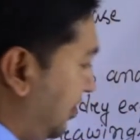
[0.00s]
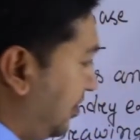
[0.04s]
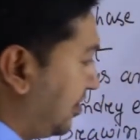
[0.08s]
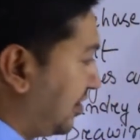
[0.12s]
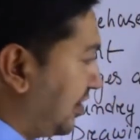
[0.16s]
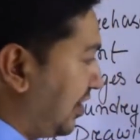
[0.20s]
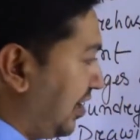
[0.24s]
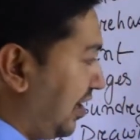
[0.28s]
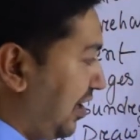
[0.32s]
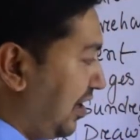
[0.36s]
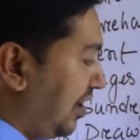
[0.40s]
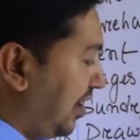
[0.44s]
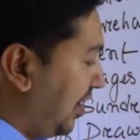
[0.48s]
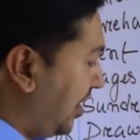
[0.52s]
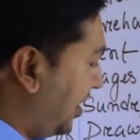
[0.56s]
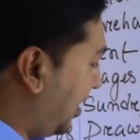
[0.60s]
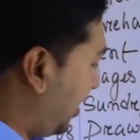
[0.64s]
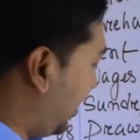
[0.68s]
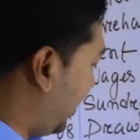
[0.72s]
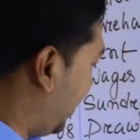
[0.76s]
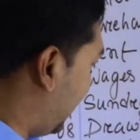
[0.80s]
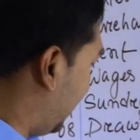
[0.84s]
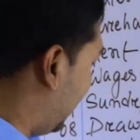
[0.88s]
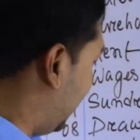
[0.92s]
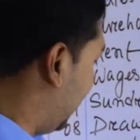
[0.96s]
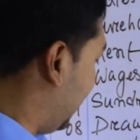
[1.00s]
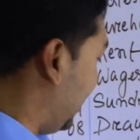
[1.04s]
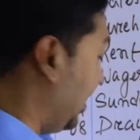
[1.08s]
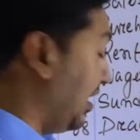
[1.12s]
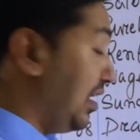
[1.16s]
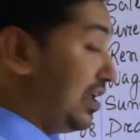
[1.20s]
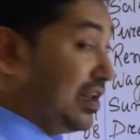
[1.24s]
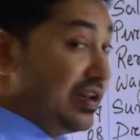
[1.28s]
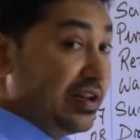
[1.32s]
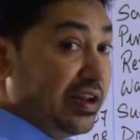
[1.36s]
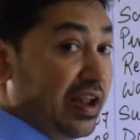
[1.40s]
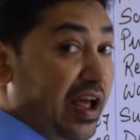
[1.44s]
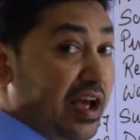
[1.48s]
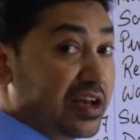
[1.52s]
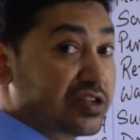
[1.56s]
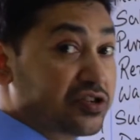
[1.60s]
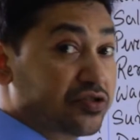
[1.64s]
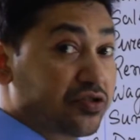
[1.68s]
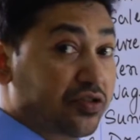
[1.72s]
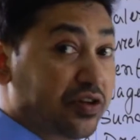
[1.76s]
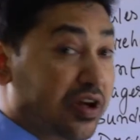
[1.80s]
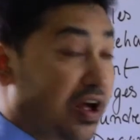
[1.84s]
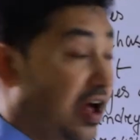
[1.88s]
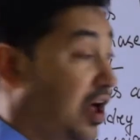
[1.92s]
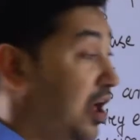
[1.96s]
Okay, next
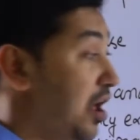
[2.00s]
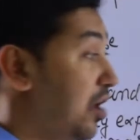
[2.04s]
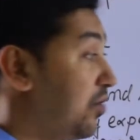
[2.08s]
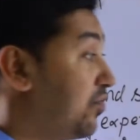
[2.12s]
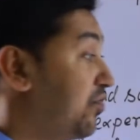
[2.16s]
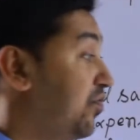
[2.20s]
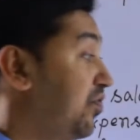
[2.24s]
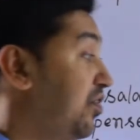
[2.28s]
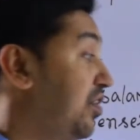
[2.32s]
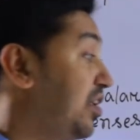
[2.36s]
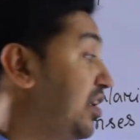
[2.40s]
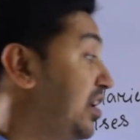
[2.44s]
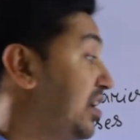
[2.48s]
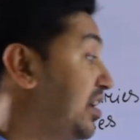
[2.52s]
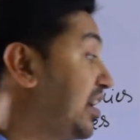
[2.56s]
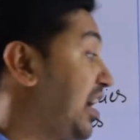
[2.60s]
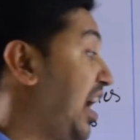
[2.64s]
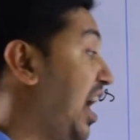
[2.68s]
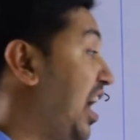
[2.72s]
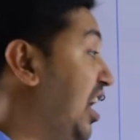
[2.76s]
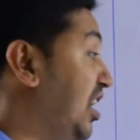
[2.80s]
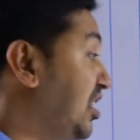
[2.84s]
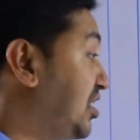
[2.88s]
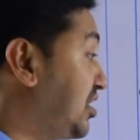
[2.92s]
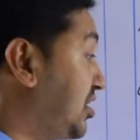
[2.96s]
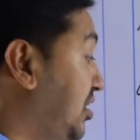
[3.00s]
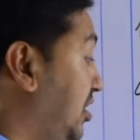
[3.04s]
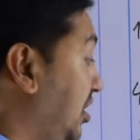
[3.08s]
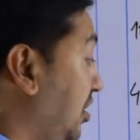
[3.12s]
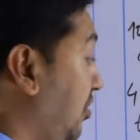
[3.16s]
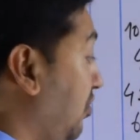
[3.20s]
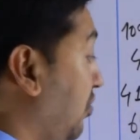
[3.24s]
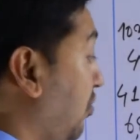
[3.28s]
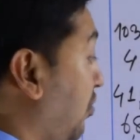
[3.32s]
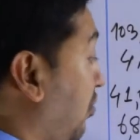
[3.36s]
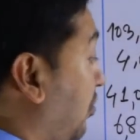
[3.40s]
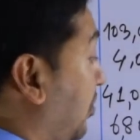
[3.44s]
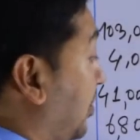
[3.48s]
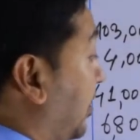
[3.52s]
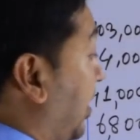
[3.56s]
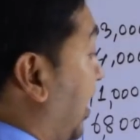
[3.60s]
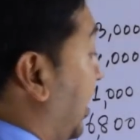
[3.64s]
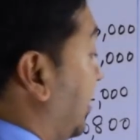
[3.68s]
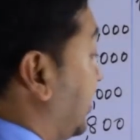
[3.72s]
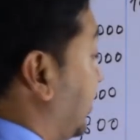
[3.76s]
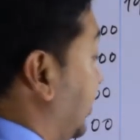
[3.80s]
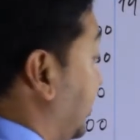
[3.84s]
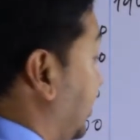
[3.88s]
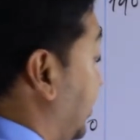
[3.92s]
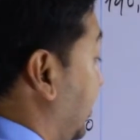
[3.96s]
we have cash. You know,
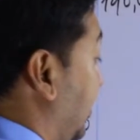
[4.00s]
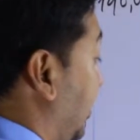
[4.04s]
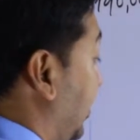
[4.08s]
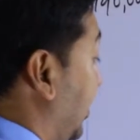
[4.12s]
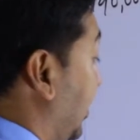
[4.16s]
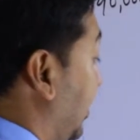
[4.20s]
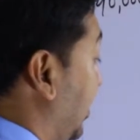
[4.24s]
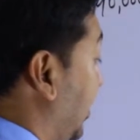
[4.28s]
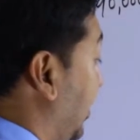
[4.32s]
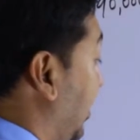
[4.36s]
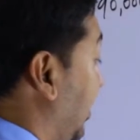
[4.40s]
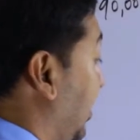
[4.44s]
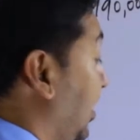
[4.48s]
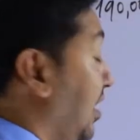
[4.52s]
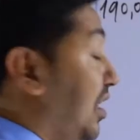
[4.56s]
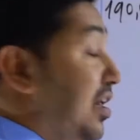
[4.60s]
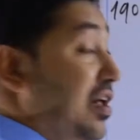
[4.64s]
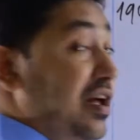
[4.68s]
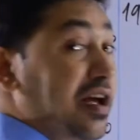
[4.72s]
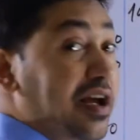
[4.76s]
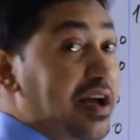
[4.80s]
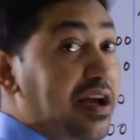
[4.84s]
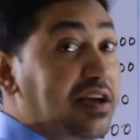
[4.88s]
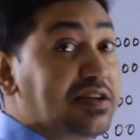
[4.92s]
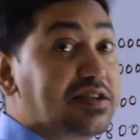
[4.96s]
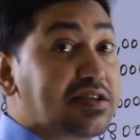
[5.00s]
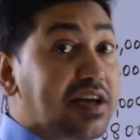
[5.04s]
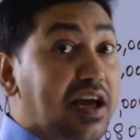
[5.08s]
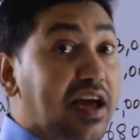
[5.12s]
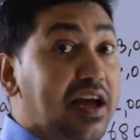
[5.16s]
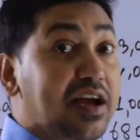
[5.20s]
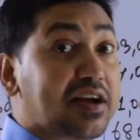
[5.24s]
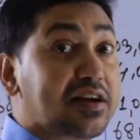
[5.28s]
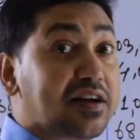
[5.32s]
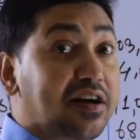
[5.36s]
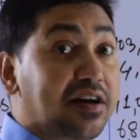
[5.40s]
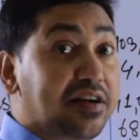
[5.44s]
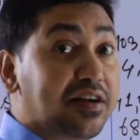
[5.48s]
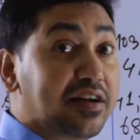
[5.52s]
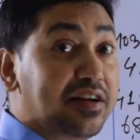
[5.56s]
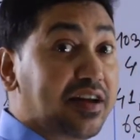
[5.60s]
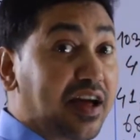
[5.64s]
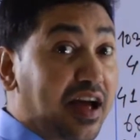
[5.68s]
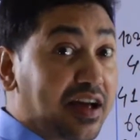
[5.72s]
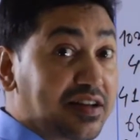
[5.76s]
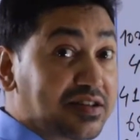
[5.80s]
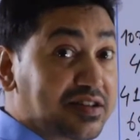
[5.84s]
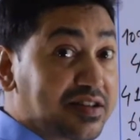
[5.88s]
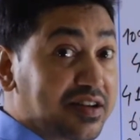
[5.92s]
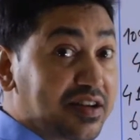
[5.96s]
cash is a current
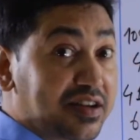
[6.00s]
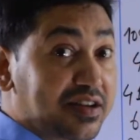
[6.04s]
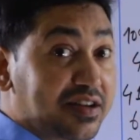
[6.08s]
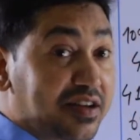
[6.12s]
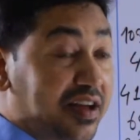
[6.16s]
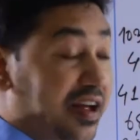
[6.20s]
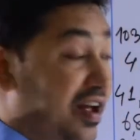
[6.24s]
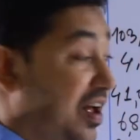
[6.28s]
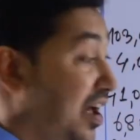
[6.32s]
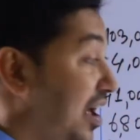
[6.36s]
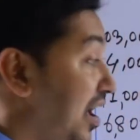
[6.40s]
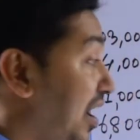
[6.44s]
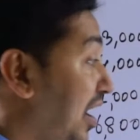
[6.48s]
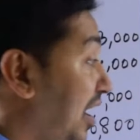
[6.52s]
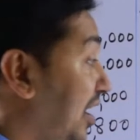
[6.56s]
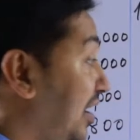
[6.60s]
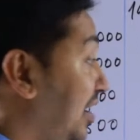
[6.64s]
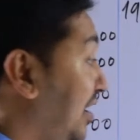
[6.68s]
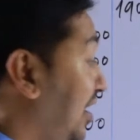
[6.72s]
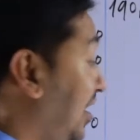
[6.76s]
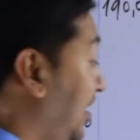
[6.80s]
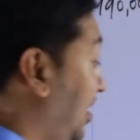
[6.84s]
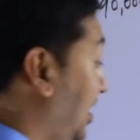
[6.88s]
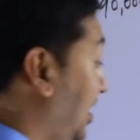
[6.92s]
asset, and